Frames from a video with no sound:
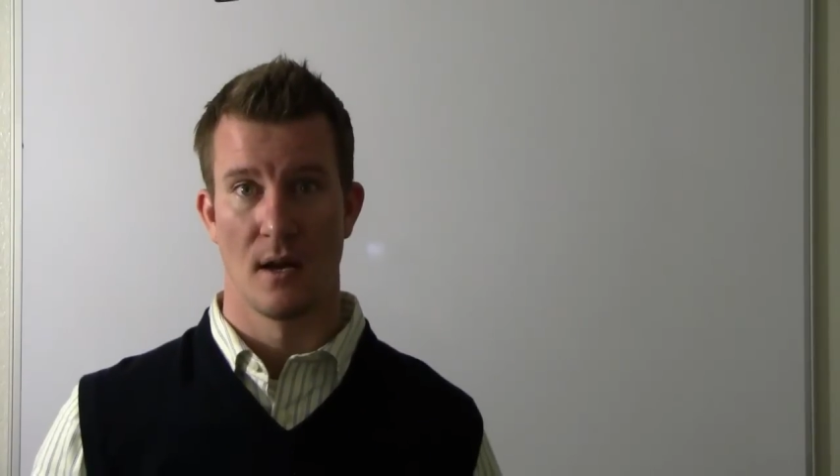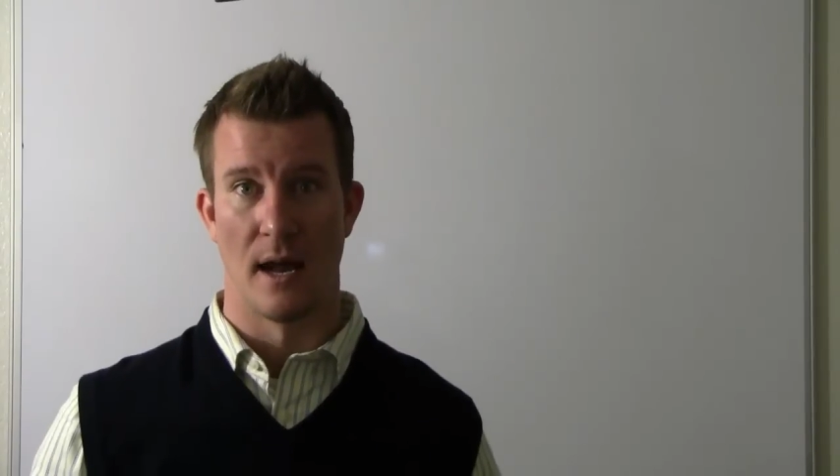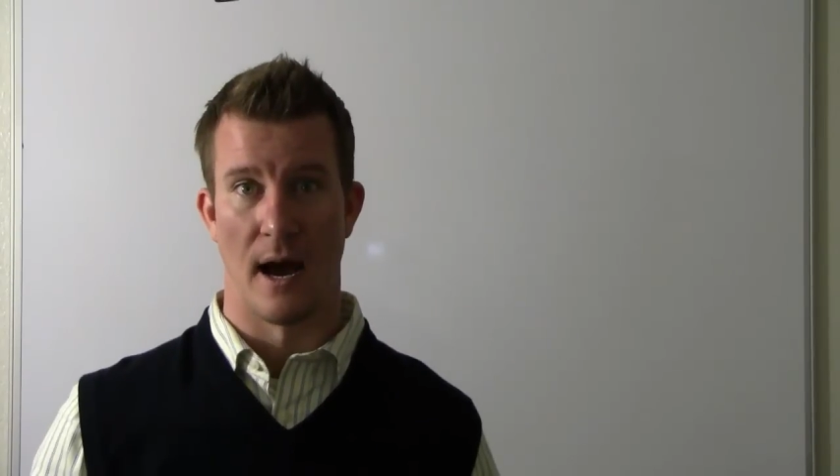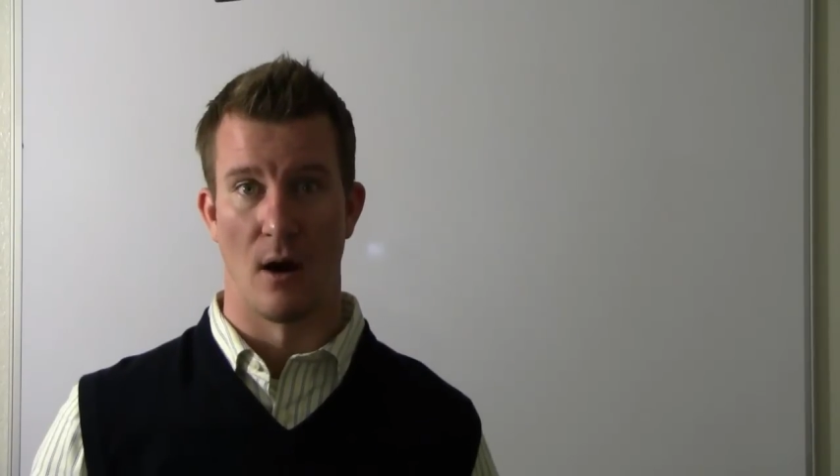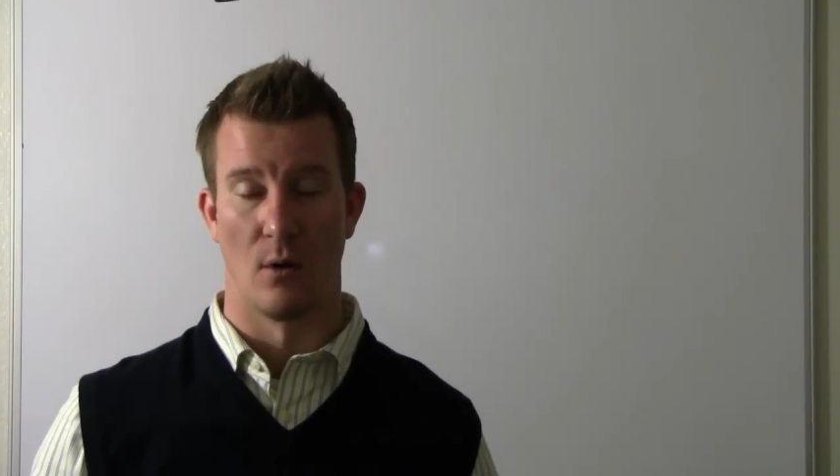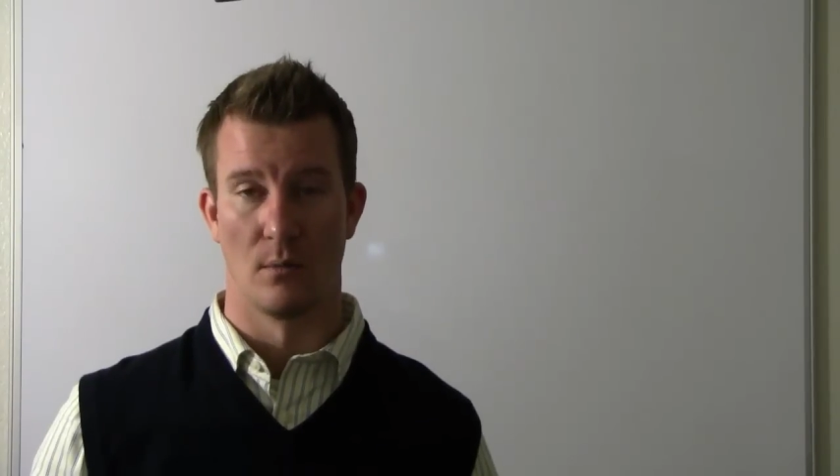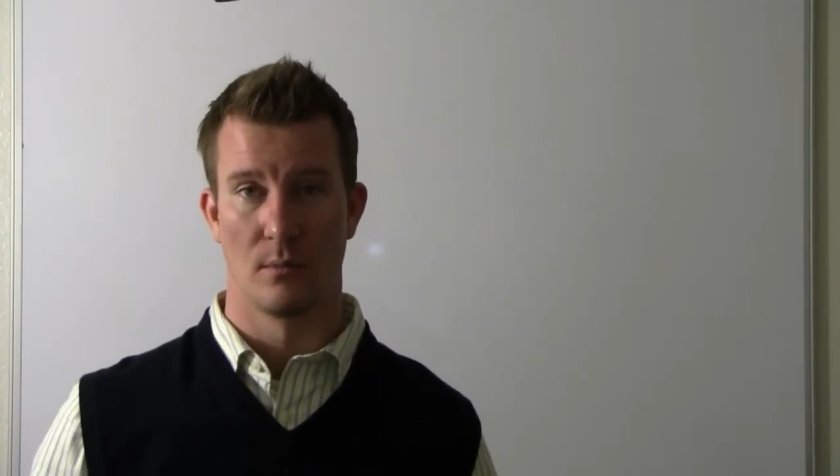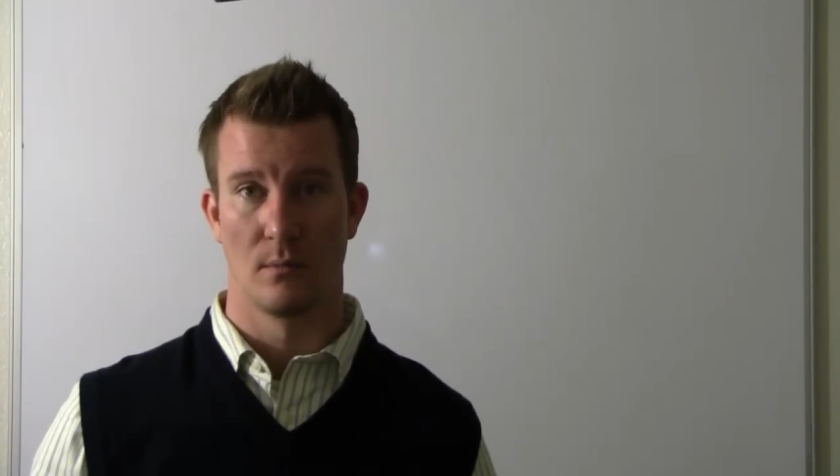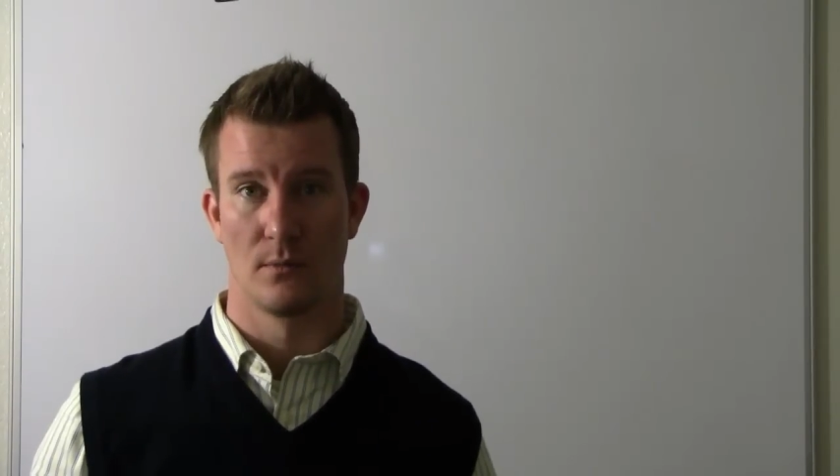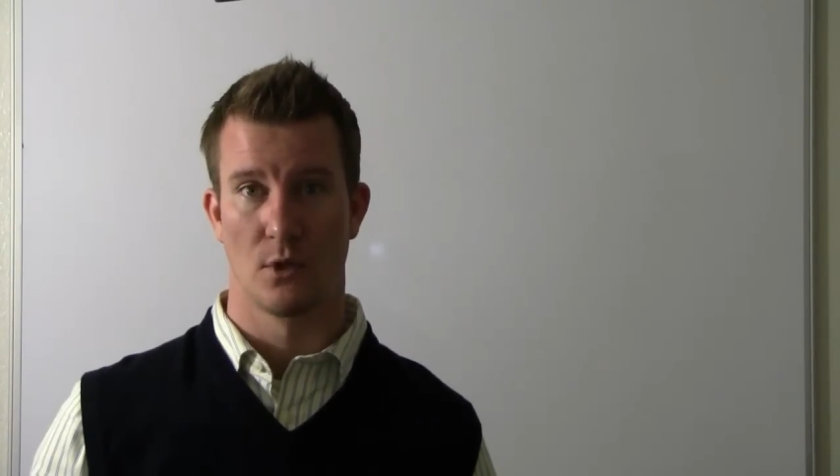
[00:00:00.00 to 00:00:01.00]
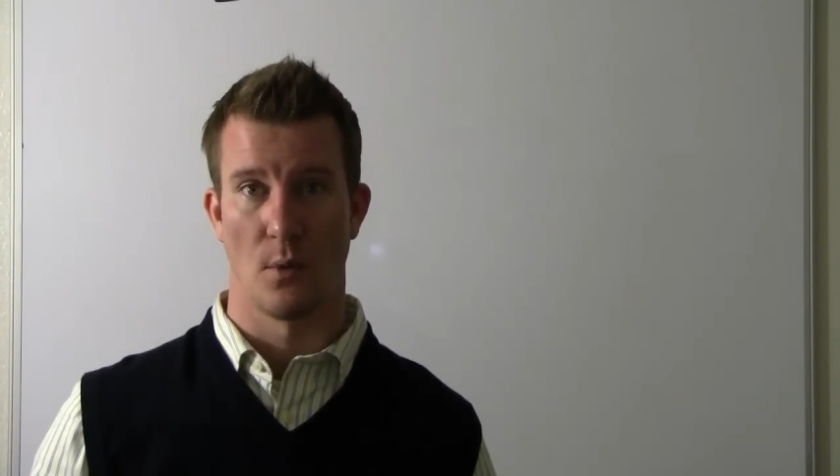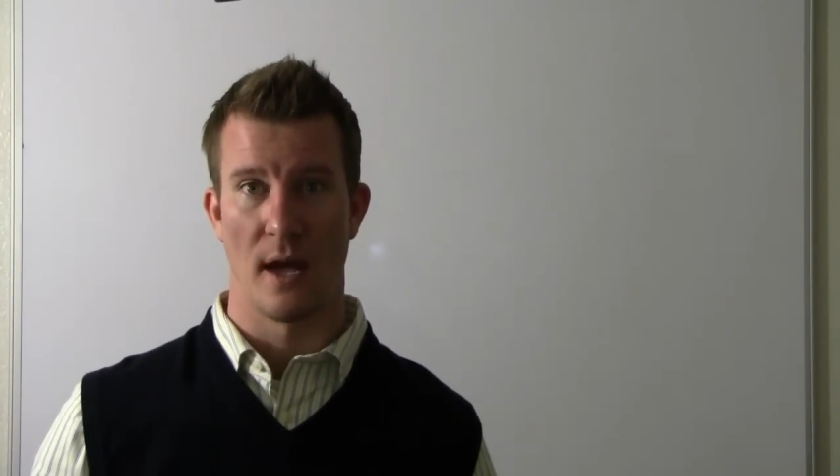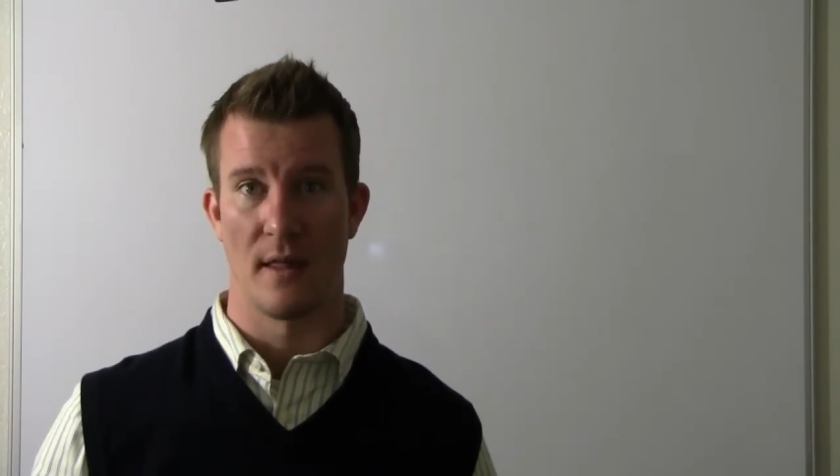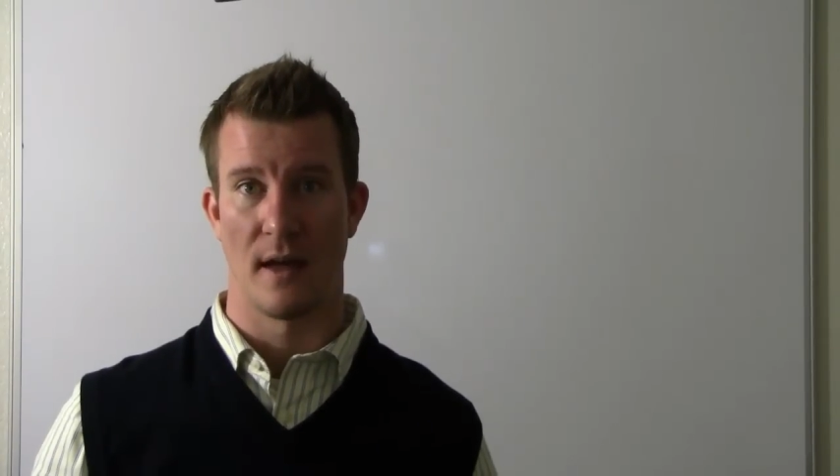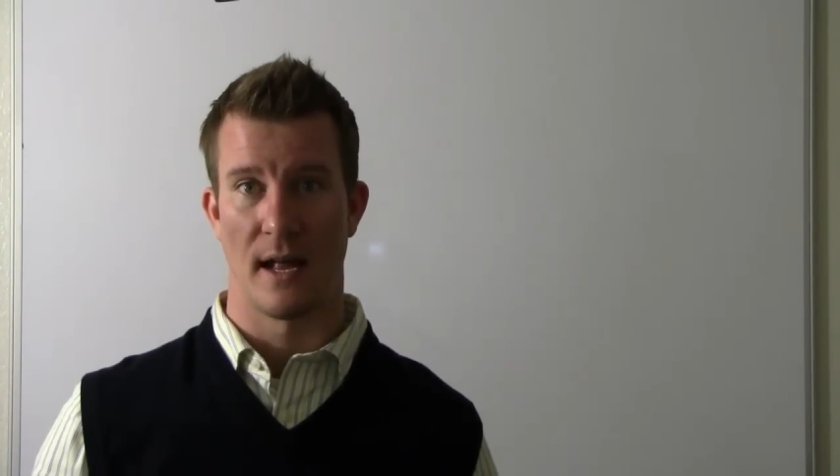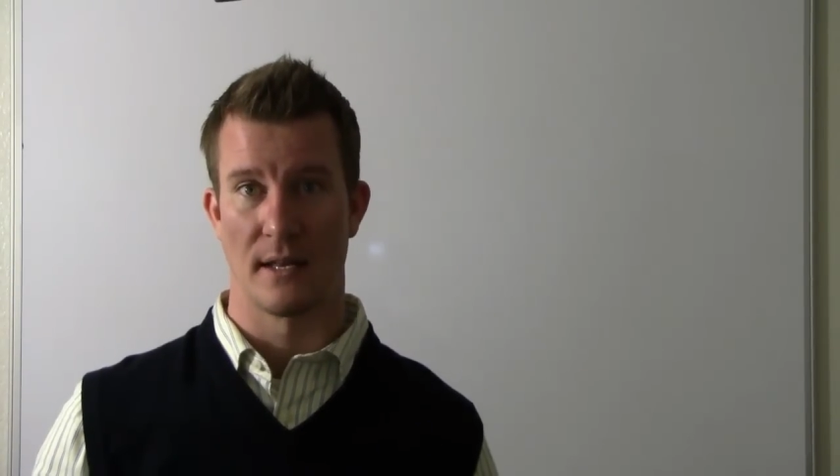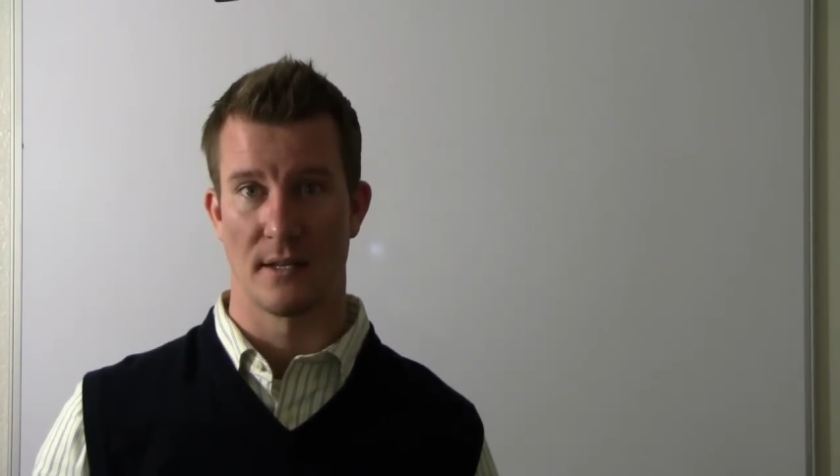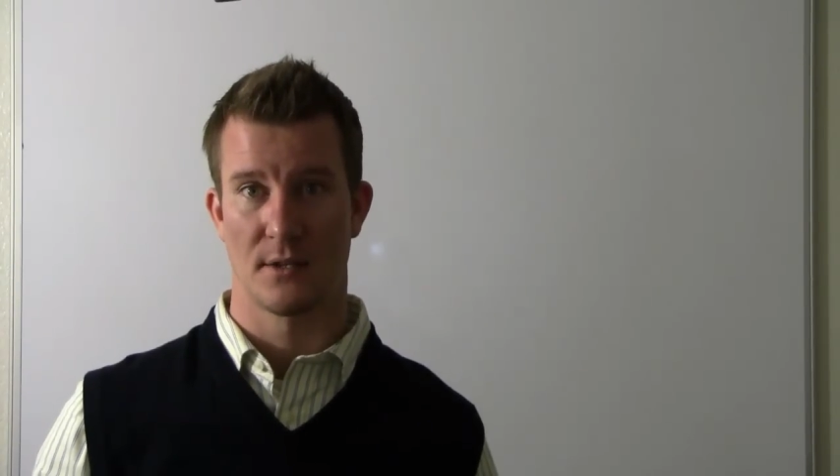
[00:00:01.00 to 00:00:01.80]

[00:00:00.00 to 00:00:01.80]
Now, the way that